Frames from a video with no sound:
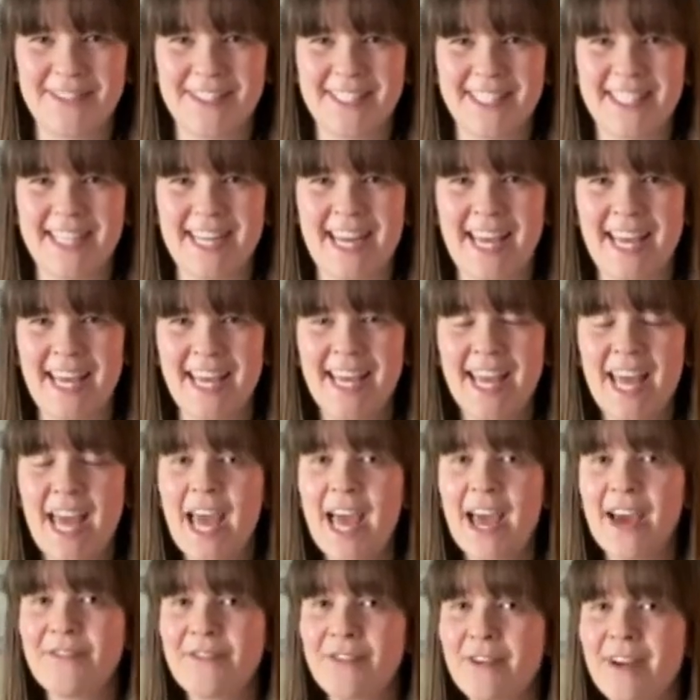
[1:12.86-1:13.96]
today,
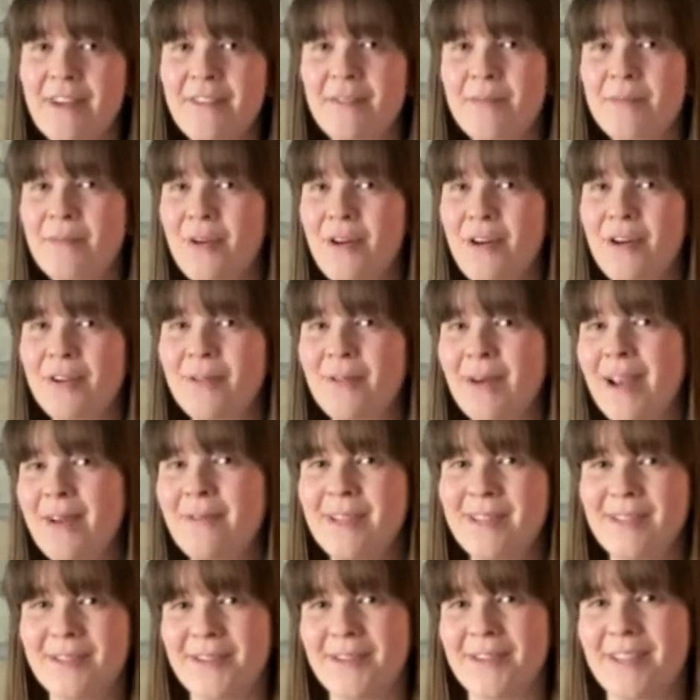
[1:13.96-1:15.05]
and for even more great
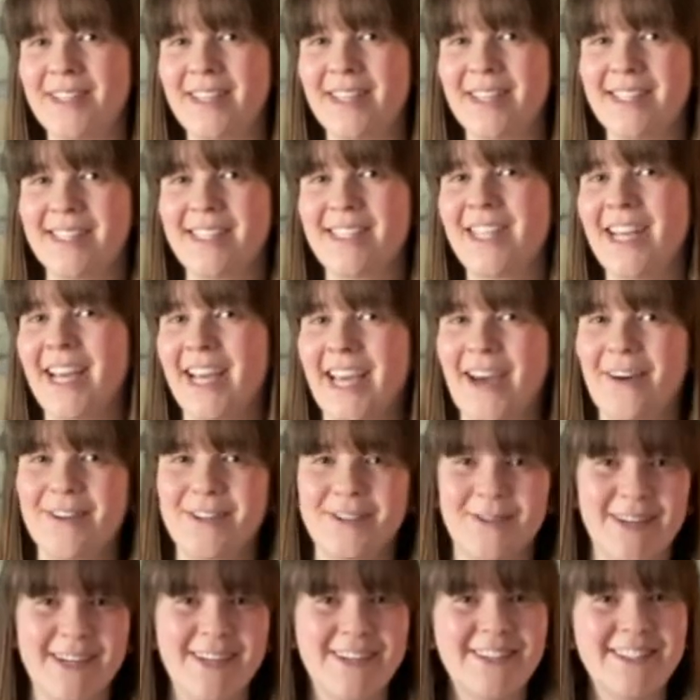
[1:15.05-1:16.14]
resources, check out
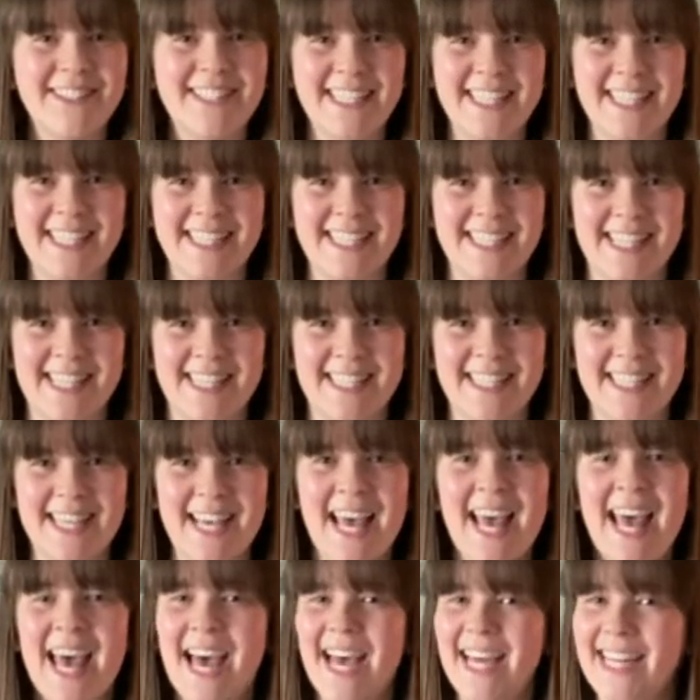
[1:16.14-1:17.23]
Twinkl Teaches,
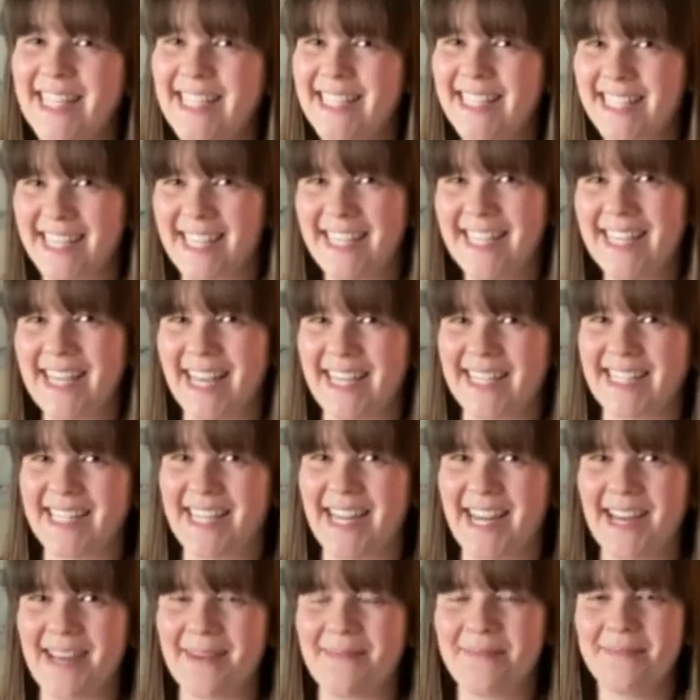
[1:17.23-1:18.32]
and I'll see you next
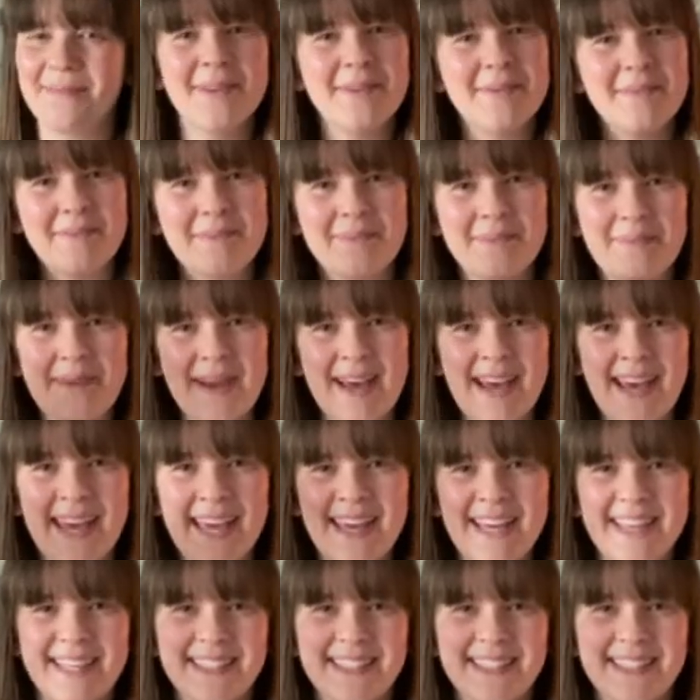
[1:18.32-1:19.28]
time. Bye.